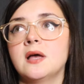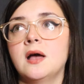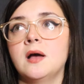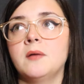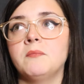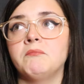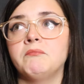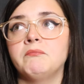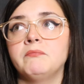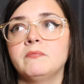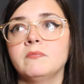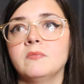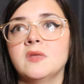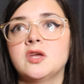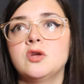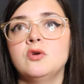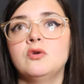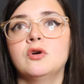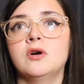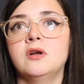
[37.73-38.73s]
Um,
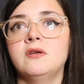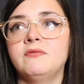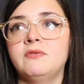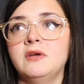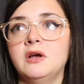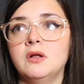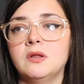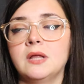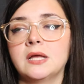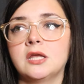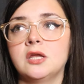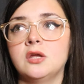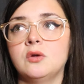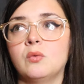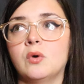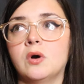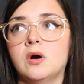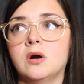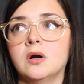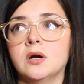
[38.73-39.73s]
like you could feel like
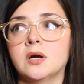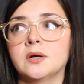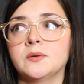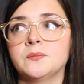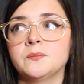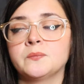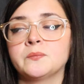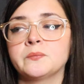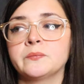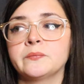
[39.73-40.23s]
you are